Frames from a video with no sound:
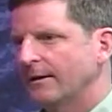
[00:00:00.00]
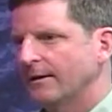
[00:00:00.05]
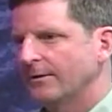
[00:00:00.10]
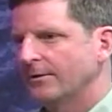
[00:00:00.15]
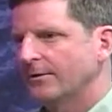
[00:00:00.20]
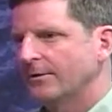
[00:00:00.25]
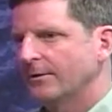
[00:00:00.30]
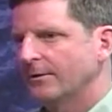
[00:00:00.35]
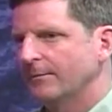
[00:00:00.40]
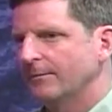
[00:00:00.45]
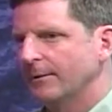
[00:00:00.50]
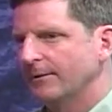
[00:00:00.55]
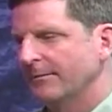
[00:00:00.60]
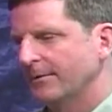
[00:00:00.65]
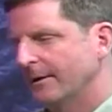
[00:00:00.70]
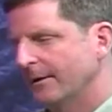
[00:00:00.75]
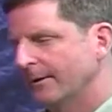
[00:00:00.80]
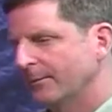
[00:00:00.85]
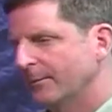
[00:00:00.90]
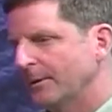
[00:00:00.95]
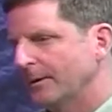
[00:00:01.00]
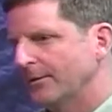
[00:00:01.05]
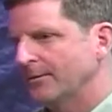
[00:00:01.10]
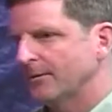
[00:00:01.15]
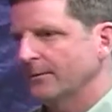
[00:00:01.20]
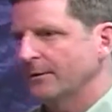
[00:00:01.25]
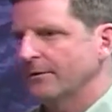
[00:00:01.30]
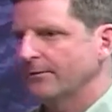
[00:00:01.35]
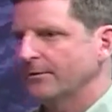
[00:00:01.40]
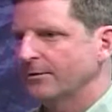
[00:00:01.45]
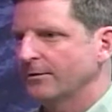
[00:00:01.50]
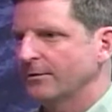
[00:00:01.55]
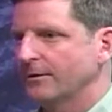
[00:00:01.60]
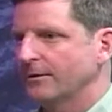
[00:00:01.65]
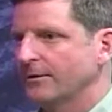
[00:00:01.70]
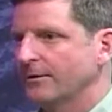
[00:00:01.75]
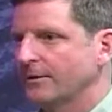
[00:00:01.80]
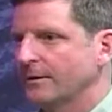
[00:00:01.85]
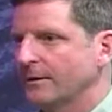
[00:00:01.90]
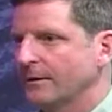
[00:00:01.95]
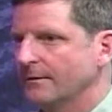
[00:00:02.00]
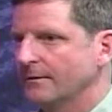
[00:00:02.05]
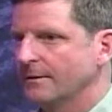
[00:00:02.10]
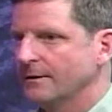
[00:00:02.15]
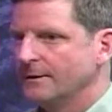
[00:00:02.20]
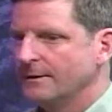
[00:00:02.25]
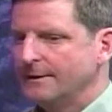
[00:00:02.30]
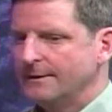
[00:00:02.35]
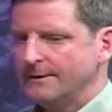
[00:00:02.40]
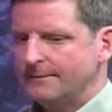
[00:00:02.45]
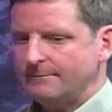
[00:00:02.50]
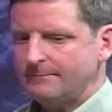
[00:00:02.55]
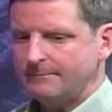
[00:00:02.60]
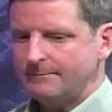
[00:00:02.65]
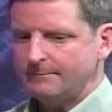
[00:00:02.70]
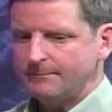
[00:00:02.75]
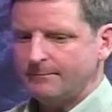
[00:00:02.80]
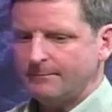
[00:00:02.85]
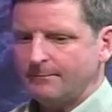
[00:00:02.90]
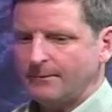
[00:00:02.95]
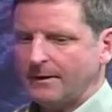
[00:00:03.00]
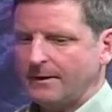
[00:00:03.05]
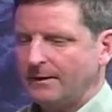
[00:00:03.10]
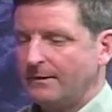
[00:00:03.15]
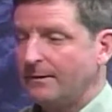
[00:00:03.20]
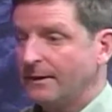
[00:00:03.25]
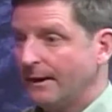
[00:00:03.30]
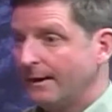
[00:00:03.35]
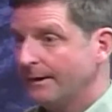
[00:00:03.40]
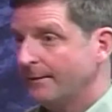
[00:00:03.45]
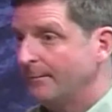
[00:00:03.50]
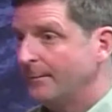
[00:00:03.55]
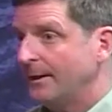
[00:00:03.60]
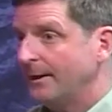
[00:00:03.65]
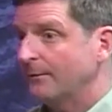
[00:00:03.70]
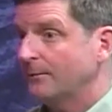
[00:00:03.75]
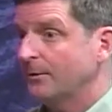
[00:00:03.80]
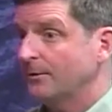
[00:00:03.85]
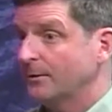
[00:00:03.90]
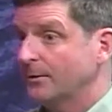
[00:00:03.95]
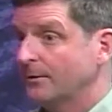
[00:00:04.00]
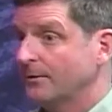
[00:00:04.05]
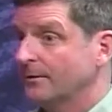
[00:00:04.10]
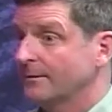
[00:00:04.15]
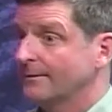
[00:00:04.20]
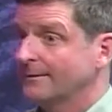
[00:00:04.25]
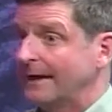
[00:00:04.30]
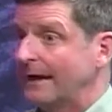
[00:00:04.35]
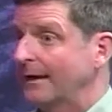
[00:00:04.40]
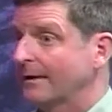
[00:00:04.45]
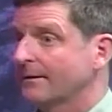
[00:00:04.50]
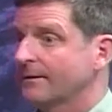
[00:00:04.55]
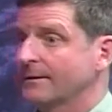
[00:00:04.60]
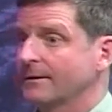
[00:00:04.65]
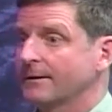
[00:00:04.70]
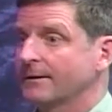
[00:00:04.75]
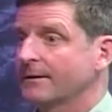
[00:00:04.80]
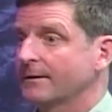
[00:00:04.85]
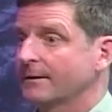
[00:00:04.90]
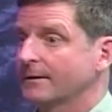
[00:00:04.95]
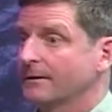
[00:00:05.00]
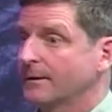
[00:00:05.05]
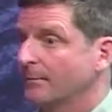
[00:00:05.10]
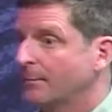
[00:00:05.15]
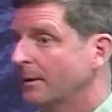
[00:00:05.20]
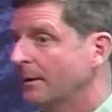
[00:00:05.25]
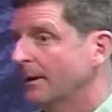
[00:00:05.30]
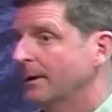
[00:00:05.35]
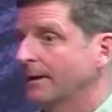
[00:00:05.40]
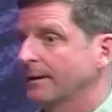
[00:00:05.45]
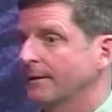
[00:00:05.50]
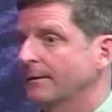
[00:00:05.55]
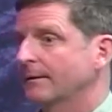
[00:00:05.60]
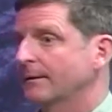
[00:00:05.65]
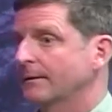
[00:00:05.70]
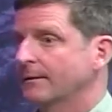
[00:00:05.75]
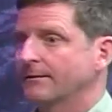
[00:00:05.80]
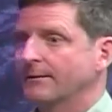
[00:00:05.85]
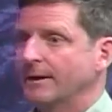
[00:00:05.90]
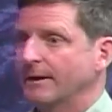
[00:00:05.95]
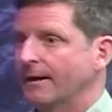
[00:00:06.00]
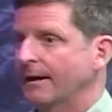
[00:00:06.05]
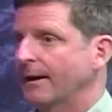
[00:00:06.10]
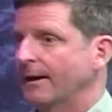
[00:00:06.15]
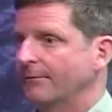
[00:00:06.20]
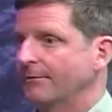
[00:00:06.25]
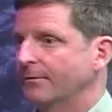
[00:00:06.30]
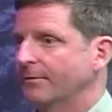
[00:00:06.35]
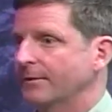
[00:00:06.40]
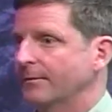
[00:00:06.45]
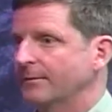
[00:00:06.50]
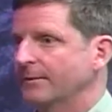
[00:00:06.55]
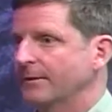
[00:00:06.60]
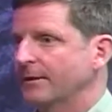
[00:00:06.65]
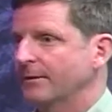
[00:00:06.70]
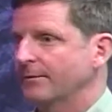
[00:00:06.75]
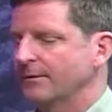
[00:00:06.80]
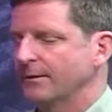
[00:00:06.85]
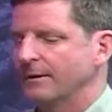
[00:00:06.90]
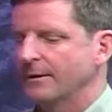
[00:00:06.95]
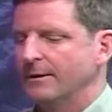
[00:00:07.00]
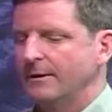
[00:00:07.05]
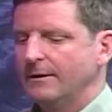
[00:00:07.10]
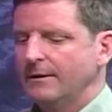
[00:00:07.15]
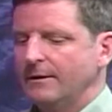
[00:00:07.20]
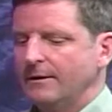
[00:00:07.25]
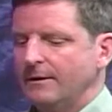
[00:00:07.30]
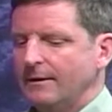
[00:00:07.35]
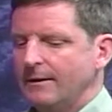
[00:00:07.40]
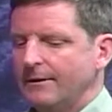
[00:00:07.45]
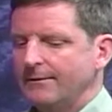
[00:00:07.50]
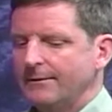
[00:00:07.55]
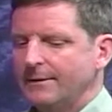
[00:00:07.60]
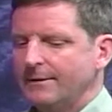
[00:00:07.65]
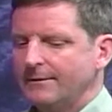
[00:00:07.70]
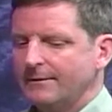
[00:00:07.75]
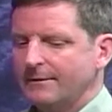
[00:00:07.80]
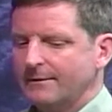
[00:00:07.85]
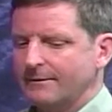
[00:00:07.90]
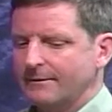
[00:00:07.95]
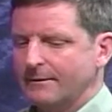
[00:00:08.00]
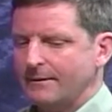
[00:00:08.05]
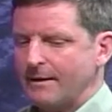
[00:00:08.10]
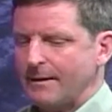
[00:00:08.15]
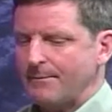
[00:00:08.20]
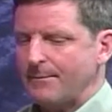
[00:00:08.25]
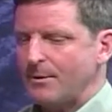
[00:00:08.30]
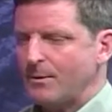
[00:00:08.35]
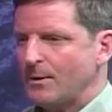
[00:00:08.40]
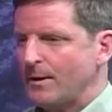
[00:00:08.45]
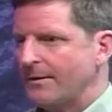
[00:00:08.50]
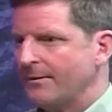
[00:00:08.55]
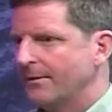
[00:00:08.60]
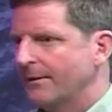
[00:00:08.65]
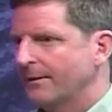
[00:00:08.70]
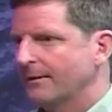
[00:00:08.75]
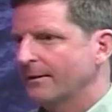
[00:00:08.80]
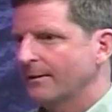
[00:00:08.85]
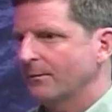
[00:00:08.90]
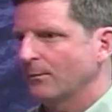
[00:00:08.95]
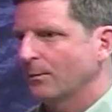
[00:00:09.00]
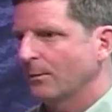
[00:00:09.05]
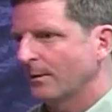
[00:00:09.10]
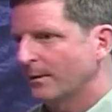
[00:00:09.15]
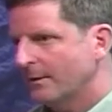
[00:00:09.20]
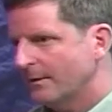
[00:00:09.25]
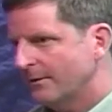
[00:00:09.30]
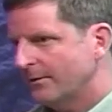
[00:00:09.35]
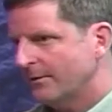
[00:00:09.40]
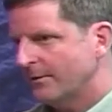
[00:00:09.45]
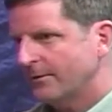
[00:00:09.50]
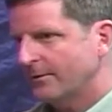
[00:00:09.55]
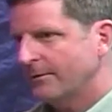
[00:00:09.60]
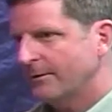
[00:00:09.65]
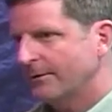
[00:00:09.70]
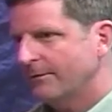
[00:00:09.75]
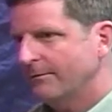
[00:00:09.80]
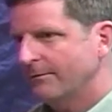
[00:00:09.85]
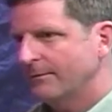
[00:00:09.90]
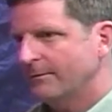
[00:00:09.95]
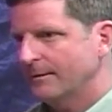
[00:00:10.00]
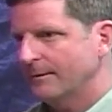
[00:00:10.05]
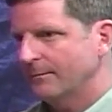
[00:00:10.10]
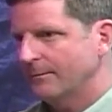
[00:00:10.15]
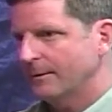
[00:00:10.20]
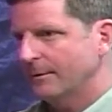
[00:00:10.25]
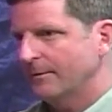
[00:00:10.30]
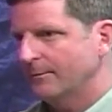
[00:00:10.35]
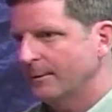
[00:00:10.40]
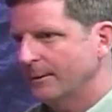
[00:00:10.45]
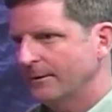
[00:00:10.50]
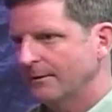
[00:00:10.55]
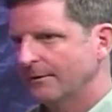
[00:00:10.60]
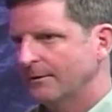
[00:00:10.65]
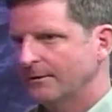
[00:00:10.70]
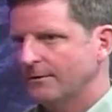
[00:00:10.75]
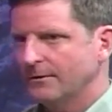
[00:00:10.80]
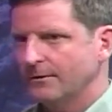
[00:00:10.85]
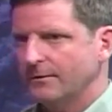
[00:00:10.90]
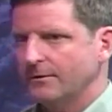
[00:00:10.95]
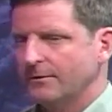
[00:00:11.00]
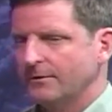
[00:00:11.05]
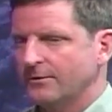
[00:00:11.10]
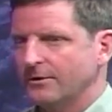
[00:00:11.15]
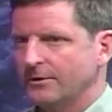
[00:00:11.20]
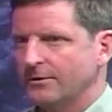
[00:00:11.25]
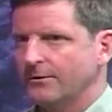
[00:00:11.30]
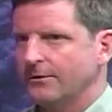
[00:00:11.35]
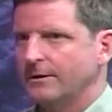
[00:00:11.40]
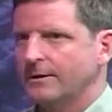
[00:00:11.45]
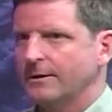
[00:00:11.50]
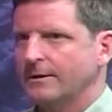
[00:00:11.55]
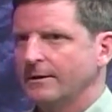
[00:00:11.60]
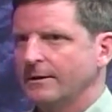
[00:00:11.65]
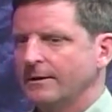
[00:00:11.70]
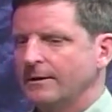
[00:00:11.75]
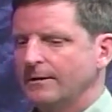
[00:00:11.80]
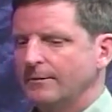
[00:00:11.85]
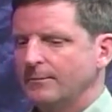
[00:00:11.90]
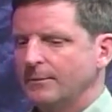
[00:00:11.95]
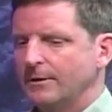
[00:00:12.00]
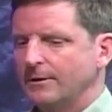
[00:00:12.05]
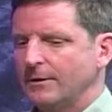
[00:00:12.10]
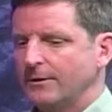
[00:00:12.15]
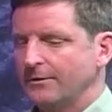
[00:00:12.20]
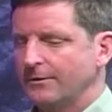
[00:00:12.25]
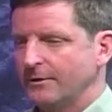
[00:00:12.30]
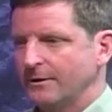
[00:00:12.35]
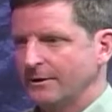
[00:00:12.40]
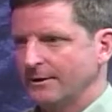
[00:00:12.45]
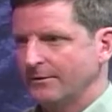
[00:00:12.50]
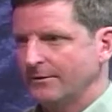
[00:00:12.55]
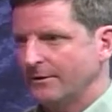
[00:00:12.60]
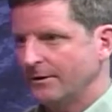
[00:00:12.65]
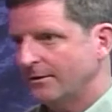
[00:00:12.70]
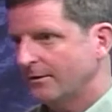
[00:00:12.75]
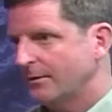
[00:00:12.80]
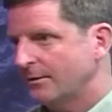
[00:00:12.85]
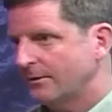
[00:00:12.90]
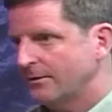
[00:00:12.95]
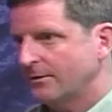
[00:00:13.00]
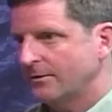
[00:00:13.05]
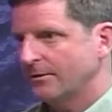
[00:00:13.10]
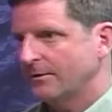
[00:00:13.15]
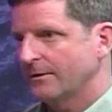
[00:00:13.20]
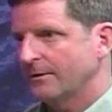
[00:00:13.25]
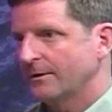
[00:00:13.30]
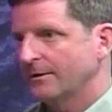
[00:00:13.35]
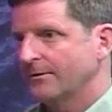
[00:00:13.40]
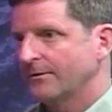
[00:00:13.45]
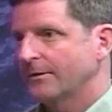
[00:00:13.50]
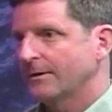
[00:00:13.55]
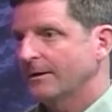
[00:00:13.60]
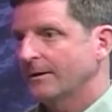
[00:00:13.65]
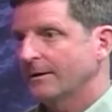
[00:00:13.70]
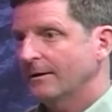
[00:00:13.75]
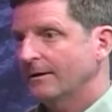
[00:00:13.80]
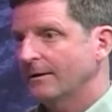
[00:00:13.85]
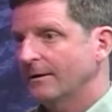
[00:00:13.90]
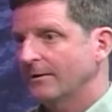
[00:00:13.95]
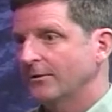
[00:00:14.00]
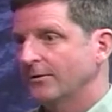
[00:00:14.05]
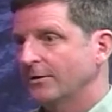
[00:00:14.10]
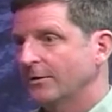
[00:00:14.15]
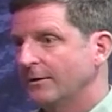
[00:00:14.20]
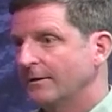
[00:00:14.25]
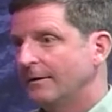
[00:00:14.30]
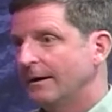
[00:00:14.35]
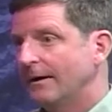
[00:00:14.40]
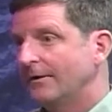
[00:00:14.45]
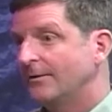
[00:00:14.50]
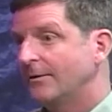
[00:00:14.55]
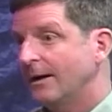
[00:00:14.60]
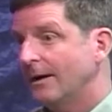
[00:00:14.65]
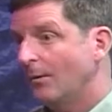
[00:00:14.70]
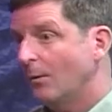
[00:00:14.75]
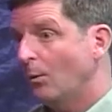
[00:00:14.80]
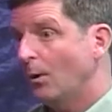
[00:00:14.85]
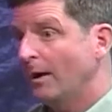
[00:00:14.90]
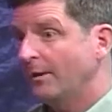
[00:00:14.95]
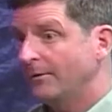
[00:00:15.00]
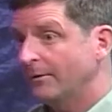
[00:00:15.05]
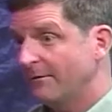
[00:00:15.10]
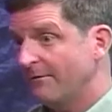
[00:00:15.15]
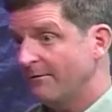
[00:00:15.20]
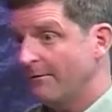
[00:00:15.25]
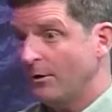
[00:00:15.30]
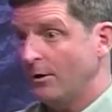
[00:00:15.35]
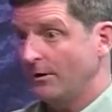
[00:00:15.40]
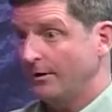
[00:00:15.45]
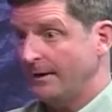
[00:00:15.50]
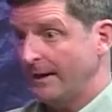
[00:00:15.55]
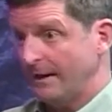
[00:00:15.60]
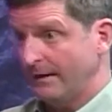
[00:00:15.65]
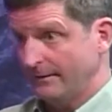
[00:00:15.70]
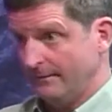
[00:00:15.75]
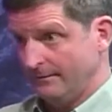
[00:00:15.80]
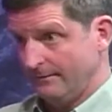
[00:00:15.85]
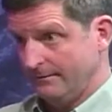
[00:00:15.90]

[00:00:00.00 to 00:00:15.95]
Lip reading: years old. My father passed away a few years ago. He died in bed, which was exactly the plan that they had for themselves. I think that the number one thing that we're concerned of, you know, being her children, but also I think she's concerned is, you know, she does not want to fall down